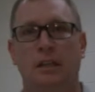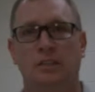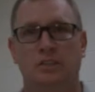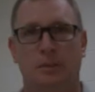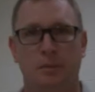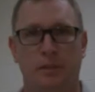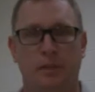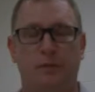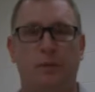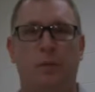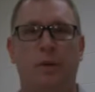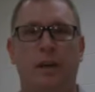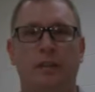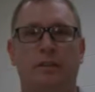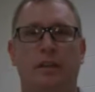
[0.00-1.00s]
Some of the different
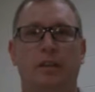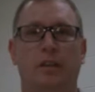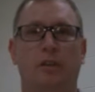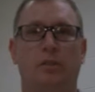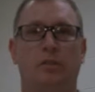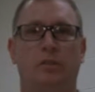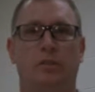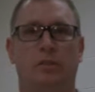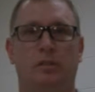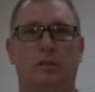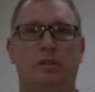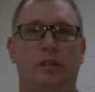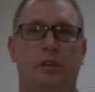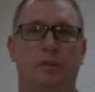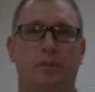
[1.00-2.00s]
ways I use to
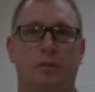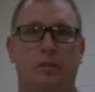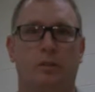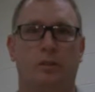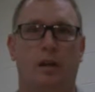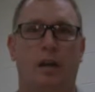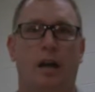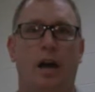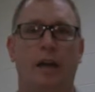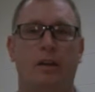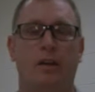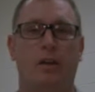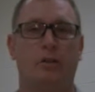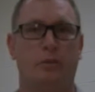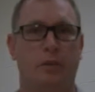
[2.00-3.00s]
deliver the
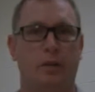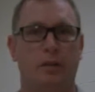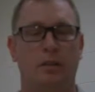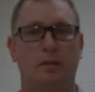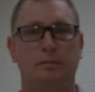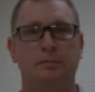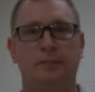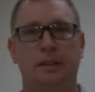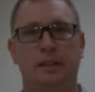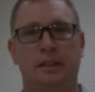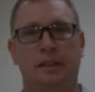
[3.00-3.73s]
ICAR curriculum